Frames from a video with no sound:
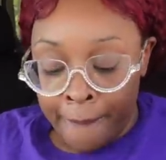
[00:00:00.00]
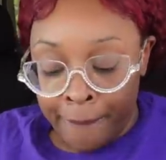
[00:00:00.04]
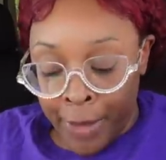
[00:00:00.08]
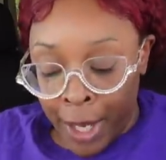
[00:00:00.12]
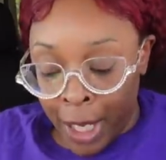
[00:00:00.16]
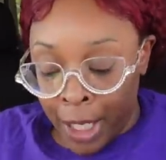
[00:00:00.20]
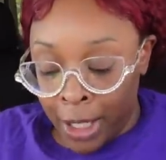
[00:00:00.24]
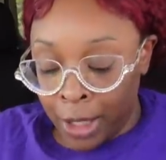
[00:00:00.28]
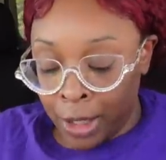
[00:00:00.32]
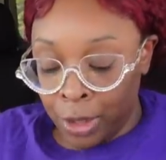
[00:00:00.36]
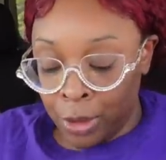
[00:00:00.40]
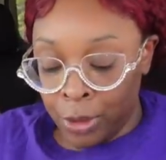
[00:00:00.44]

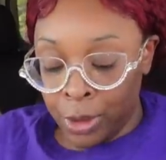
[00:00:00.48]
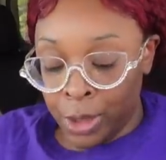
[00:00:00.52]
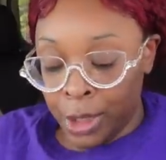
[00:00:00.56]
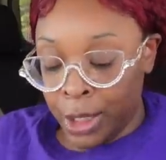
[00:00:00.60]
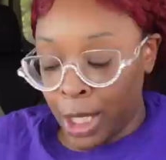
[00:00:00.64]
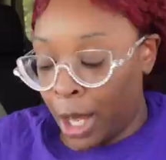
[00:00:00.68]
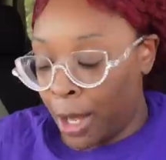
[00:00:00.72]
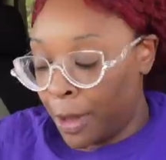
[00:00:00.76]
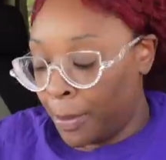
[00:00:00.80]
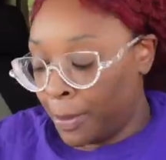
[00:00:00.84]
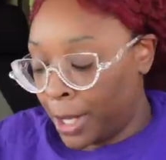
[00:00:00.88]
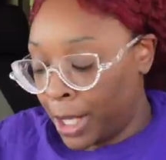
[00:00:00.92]
Thank you
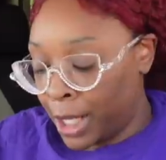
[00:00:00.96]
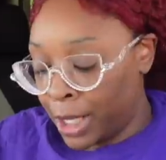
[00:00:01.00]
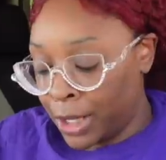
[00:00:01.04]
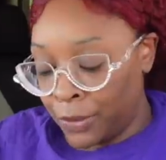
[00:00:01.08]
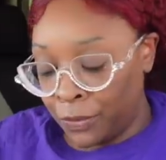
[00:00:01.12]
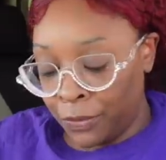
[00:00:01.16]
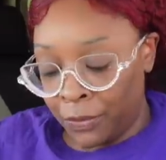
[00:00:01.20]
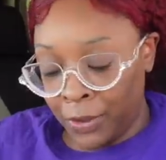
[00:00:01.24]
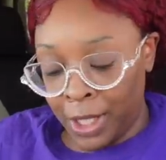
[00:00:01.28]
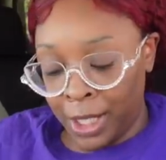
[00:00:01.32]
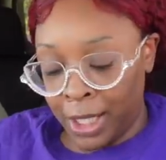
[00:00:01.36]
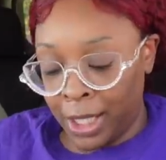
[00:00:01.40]
so much,
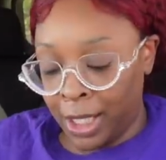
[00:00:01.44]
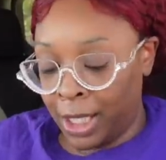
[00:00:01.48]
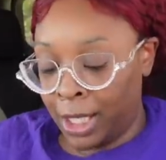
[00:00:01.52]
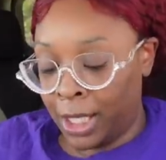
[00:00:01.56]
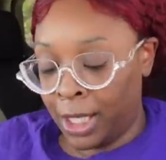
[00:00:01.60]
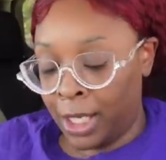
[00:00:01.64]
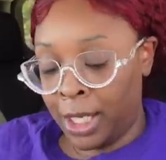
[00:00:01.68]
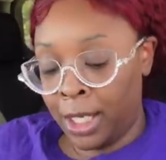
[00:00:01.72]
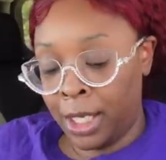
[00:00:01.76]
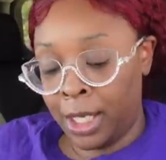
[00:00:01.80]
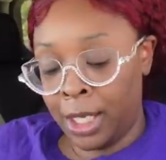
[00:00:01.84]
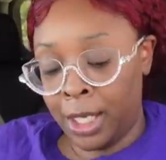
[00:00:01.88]

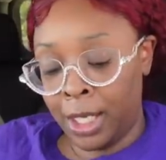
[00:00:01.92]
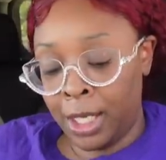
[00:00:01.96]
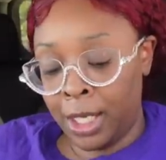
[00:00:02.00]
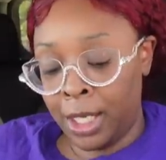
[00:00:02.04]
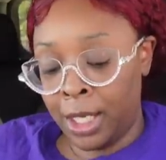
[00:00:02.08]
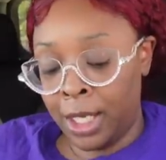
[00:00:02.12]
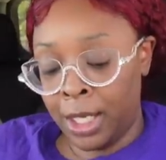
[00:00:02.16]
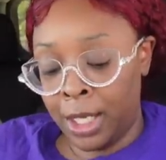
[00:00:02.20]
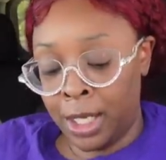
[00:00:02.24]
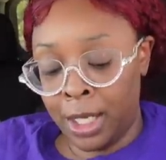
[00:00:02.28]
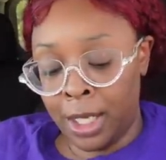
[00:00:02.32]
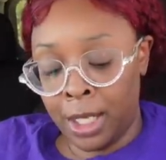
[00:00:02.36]

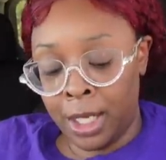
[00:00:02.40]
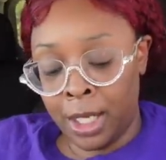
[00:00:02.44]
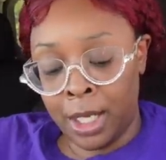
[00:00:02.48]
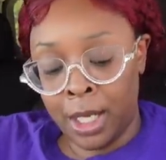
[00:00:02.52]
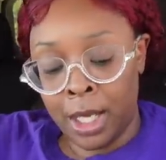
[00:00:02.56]
Vicki.